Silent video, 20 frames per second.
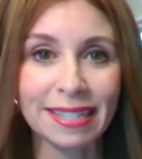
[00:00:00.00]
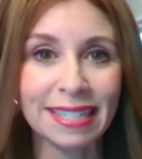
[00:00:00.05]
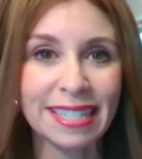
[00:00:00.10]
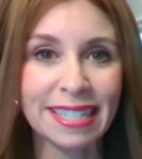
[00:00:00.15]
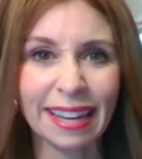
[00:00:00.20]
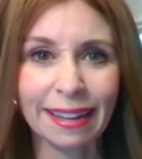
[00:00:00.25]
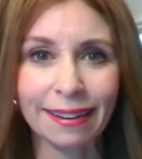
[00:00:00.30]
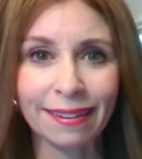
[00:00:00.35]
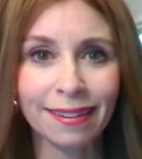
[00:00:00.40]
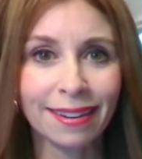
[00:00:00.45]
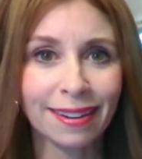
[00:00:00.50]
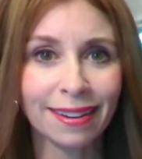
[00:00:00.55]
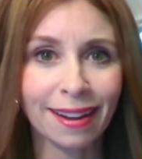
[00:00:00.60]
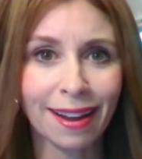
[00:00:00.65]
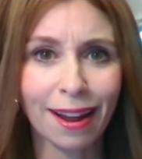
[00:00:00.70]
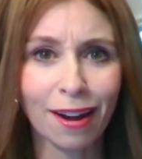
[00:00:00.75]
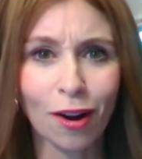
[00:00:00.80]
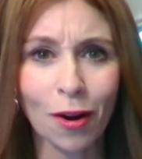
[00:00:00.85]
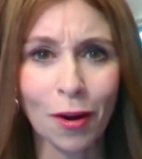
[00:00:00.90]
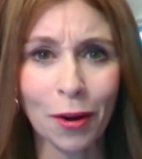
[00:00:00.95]
den
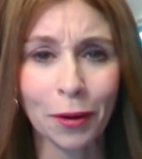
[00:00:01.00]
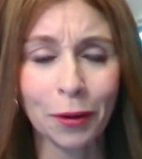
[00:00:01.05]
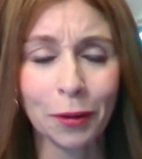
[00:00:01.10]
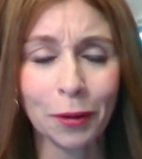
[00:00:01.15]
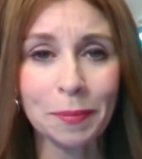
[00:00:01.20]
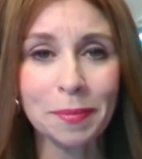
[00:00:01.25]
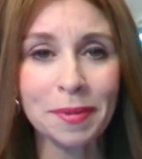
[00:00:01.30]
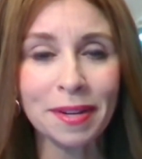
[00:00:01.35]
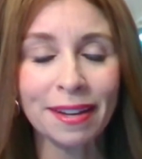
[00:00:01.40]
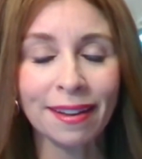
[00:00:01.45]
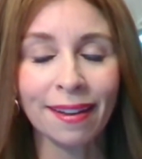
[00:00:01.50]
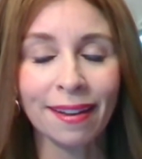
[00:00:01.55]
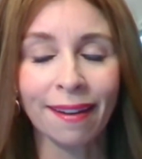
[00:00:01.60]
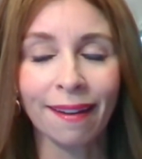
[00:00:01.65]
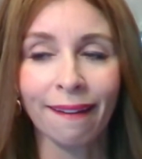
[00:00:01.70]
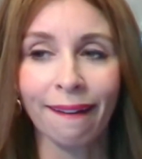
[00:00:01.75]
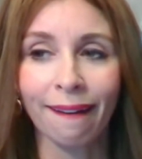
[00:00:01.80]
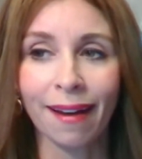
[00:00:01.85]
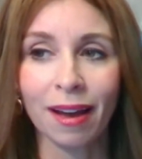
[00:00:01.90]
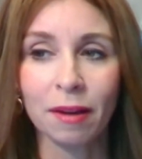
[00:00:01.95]
at our home.
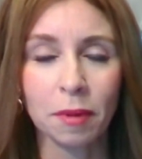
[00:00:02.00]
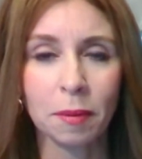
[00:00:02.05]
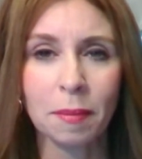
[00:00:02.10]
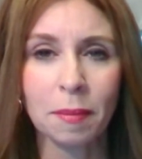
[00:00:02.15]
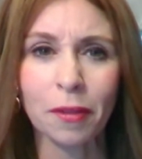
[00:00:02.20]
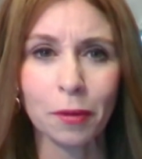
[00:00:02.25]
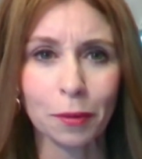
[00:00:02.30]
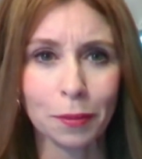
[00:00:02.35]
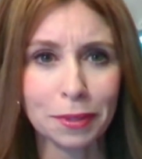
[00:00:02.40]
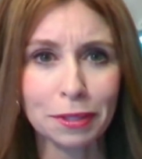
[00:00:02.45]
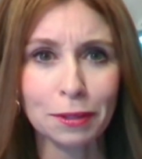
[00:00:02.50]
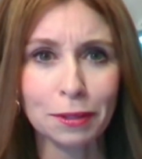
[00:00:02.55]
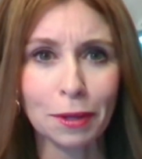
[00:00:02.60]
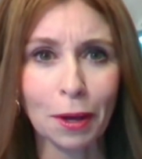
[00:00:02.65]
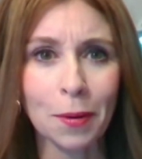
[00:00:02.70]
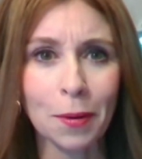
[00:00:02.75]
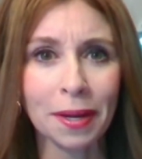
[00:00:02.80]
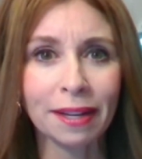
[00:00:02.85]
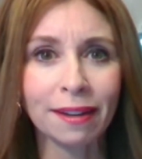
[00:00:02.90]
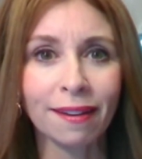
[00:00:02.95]
My mother was
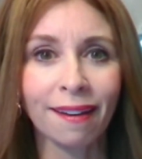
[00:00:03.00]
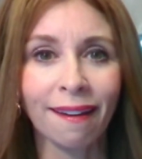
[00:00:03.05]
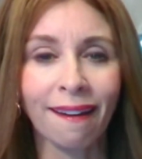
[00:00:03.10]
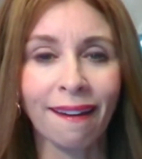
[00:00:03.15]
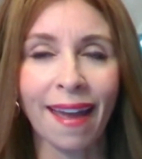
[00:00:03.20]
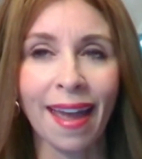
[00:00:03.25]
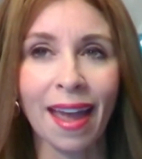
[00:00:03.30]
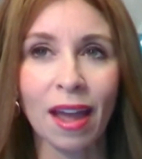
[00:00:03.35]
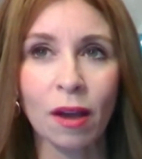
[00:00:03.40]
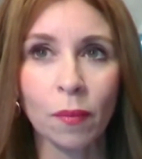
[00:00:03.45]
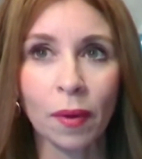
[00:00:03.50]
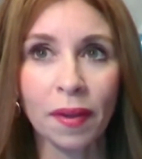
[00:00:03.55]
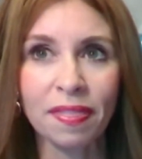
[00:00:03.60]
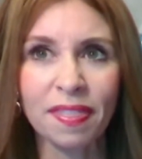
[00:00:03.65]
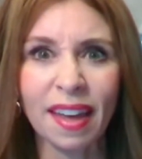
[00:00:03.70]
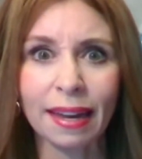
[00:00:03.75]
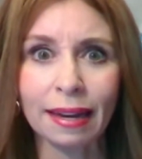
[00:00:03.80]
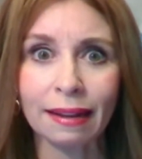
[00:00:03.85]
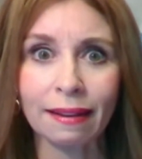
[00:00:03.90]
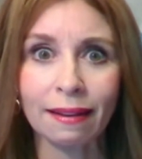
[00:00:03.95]
sewing, and with
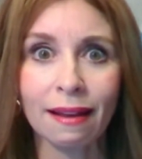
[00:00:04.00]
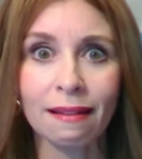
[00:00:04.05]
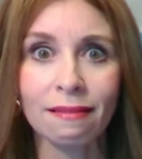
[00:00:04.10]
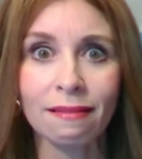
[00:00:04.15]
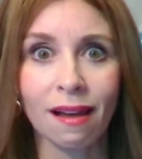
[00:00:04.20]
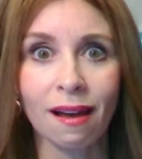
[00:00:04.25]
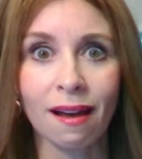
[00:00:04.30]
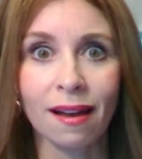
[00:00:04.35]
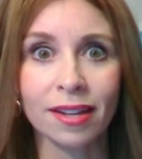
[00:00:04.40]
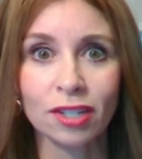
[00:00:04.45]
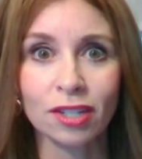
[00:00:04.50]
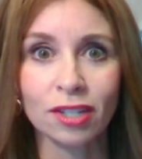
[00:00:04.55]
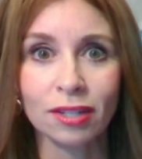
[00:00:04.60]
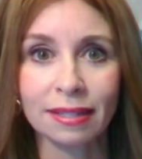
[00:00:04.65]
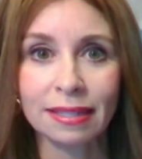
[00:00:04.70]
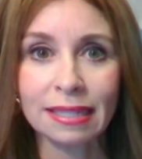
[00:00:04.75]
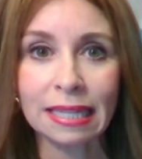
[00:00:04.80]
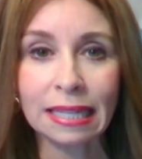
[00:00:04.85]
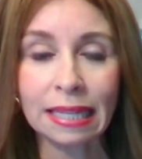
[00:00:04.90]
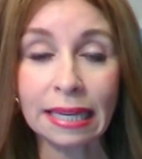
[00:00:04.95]
that, it got lodged
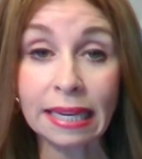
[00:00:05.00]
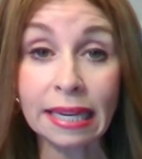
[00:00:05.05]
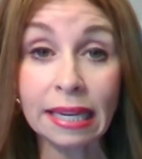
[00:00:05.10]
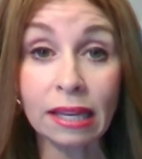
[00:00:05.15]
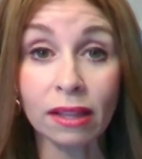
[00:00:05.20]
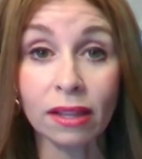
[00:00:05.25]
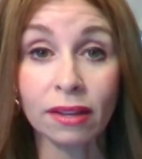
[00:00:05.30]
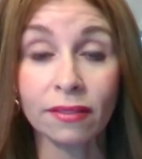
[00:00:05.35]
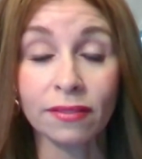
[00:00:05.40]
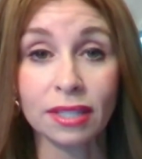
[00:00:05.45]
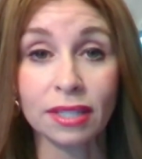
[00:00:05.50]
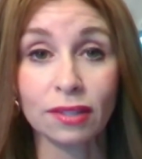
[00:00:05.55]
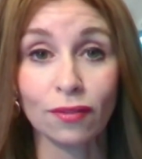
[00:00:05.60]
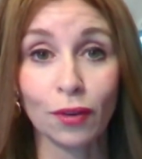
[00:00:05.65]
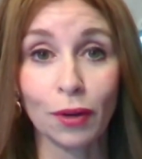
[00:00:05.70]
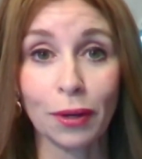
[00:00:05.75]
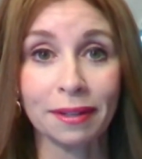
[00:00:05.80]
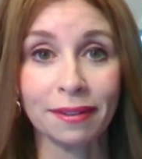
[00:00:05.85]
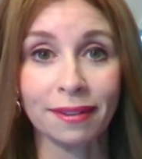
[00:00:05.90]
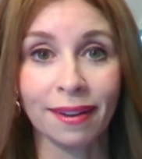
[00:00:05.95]
into the heel of his
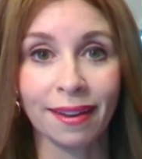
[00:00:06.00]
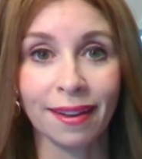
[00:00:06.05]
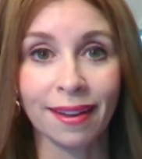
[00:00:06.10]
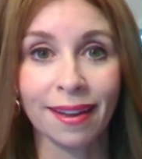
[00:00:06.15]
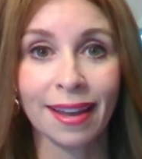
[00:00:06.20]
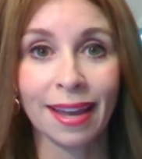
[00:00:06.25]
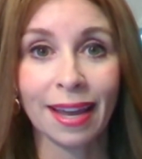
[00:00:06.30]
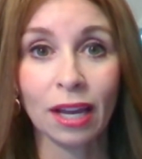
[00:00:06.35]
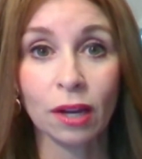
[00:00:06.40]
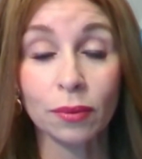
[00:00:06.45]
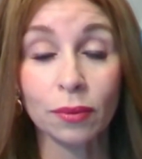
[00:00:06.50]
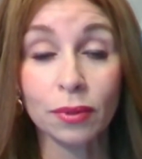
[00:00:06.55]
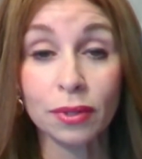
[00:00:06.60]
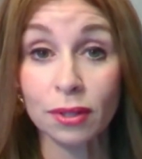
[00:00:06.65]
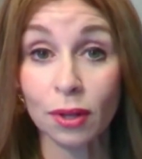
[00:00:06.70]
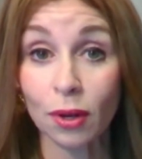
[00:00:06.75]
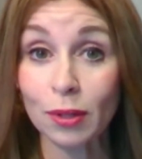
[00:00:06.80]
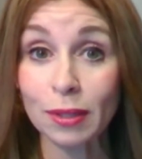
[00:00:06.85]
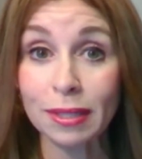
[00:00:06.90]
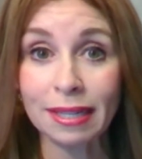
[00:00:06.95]
foot. It
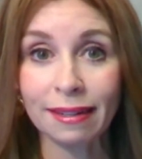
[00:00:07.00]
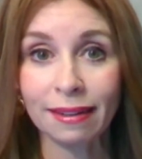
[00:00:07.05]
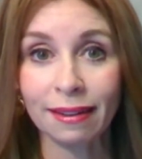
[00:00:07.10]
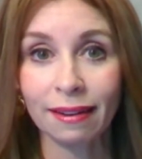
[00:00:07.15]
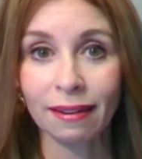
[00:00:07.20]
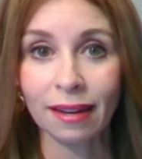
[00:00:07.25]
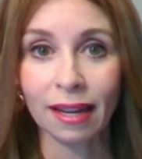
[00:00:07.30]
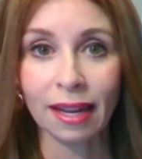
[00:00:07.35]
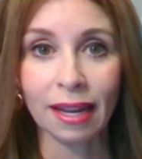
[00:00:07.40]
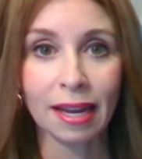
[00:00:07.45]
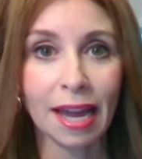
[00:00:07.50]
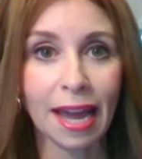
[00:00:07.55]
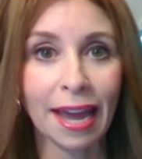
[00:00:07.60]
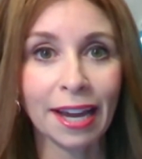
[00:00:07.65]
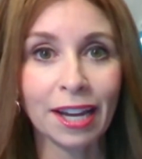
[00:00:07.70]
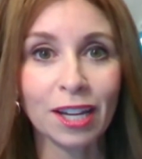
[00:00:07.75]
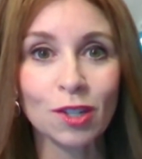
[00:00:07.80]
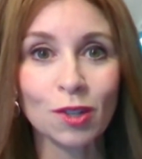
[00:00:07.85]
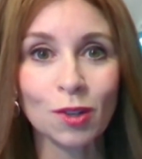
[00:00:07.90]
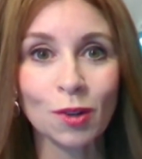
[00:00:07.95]
resulted in an
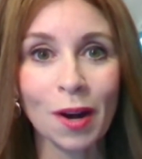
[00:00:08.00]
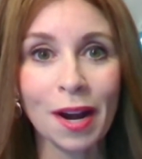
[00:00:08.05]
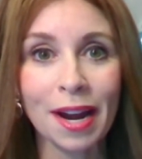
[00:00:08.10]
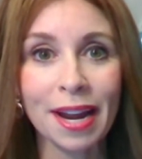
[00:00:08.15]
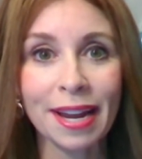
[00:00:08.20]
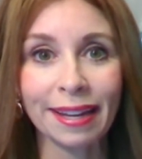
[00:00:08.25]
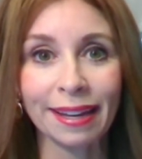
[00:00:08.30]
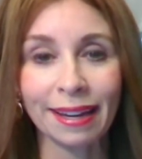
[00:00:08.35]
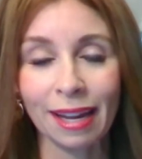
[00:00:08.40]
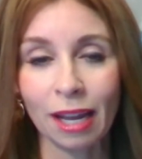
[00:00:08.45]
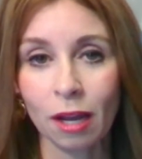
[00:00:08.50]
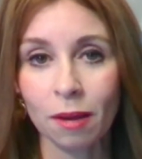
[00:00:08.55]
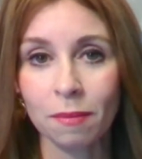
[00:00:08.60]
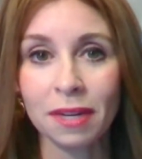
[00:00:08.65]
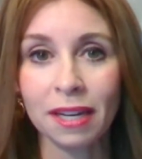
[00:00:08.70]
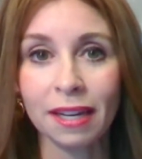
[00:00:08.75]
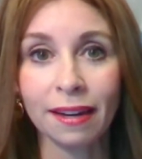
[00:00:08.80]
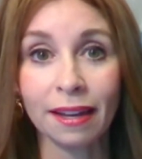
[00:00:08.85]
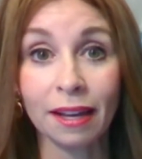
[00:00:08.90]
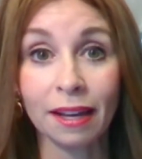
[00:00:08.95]
x-ray and
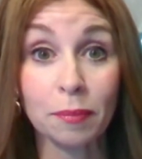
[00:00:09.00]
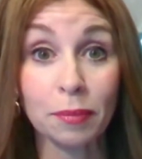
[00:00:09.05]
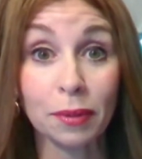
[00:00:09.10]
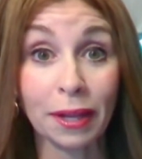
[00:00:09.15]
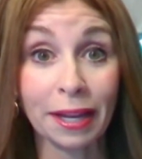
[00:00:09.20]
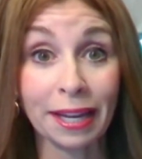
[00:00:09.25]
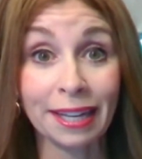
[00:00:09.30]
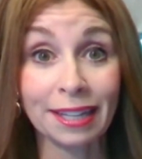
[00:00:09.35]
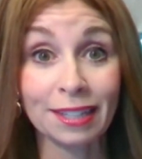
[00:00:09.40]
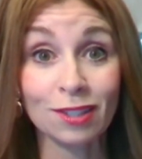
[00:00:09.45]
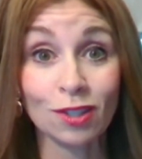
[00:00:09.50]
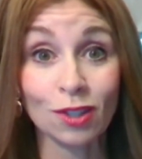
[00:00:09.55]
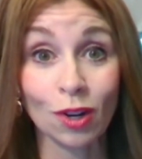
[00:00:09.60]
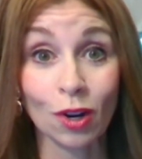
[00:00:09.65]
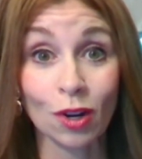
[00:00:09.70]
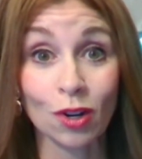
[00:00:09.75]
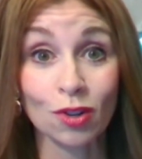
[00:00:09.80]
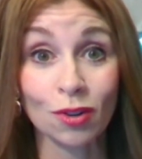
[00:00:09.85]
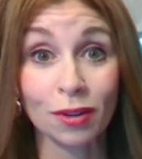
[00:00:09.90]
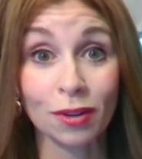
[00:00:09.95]
him needing a planned
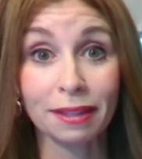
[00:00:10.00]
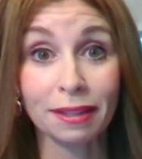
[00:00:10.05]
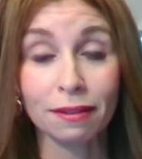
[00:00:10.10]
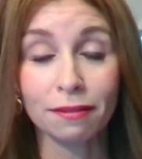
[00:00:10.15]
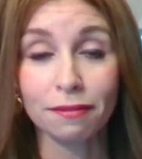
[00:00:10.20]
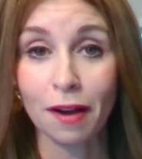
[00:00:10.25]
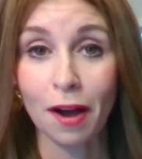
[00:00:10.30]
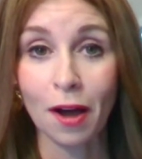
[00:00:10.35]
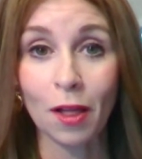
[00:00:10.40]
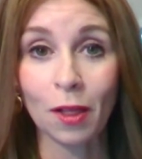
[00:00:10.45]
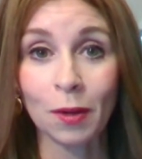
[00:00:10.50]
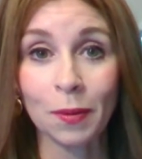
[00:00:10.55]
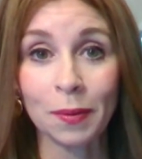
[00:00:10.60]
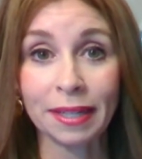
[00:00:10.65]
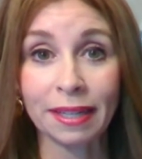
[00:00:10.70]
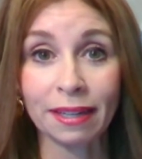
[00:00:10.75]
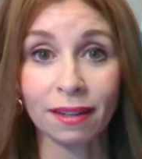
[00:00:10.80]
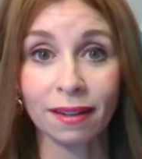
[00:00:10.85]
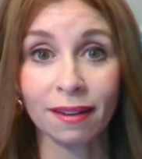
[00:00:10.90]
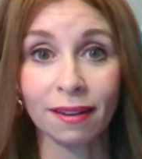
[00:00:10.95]
surgery the
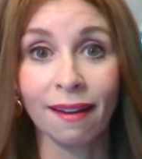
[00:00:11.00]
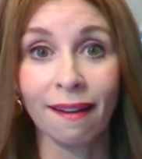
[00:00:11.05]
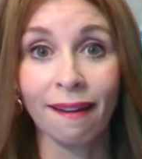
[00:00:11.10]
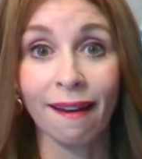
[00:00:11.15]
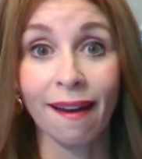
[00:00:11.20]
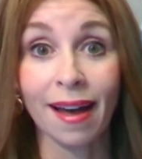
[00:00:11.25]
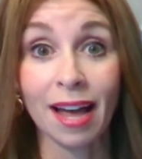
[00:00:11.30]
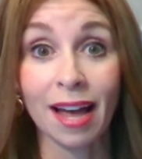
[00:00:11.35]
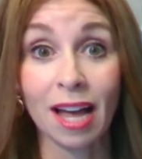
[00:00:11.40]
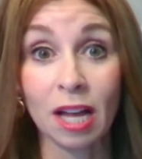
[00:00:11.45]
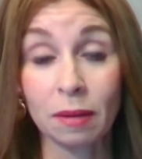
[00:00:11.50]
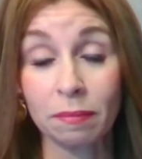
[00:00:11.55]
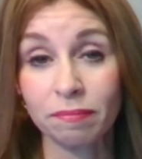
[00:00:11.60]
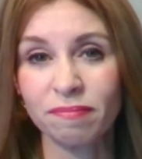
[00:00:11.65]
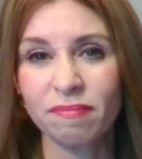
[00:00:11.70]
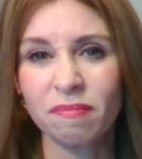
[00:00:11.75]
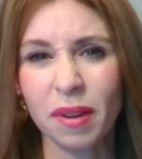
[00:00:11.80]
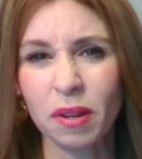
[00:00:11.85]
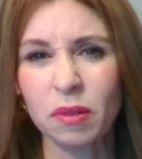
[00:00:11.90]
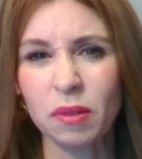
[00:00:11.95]
following
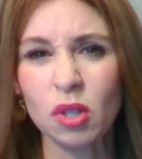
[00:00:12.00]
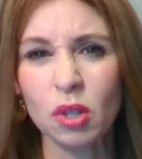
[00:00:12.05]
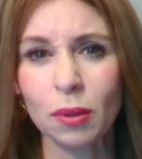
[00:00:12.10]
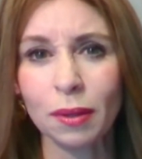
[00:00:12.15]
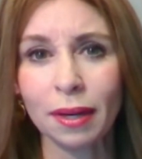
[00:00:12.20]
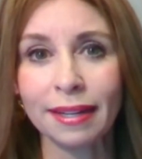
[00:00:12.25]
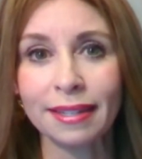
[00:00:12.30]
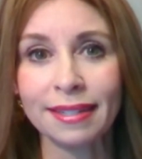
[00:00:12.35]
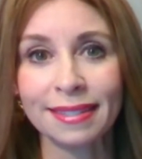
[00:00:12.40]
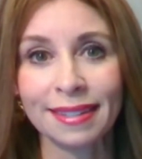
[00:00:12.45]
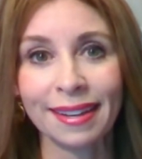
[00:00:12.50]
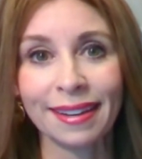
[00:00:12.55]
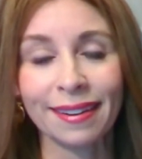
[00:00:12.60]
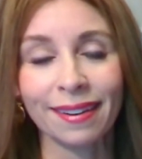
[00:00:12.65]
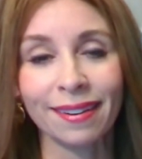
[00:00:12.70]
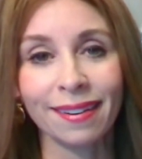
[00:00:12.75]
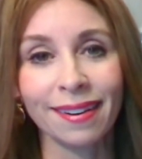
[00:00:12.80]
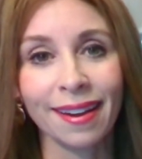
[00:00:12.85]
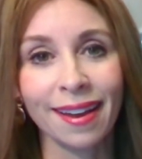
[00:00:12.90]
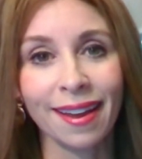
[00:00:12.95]
about 2 days
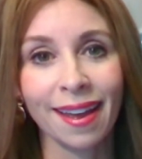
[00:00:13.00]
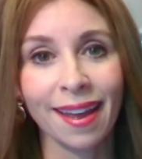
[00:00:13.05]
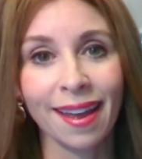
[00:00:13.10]
later.